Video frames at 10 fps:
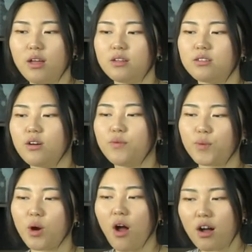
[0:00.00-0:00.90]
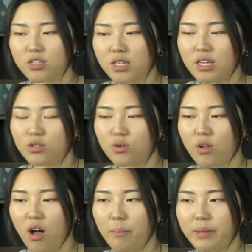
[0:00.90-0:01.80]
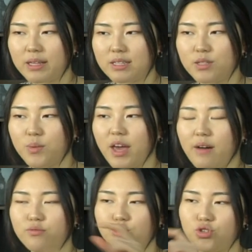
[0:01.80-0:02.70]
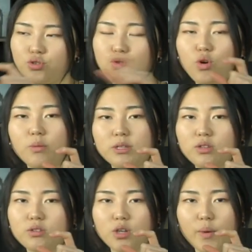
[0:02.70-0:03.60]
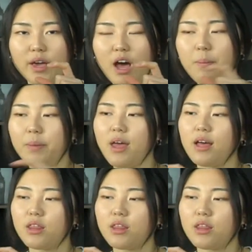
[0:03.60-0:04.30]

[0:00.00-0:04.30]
So for octahedral complexes, we have two orbitals going up,